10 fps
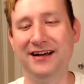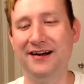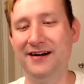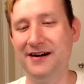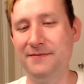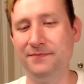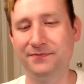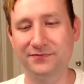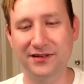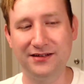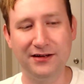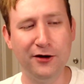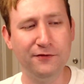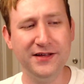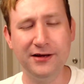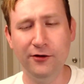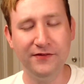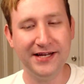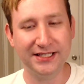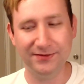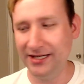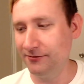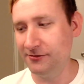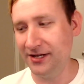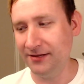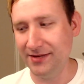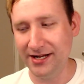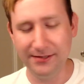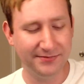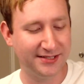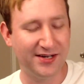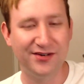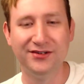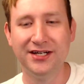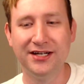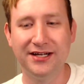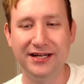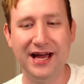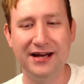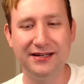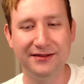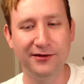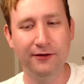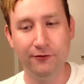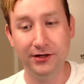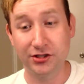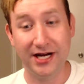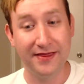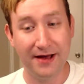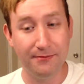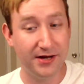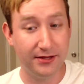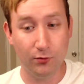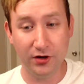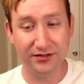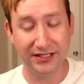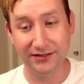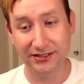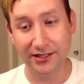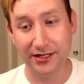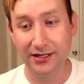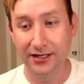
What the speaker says: Hopefully next weekend we'll get to meet up. So yeah, looking forward to trying that. But the 107 is good.